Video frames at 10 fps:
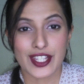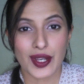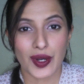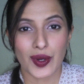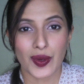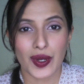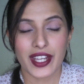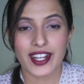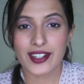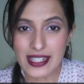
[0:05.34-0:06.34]
So
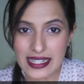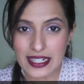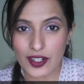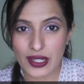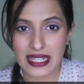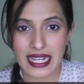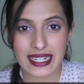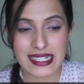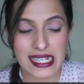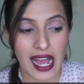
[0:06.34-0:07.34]
here is a look that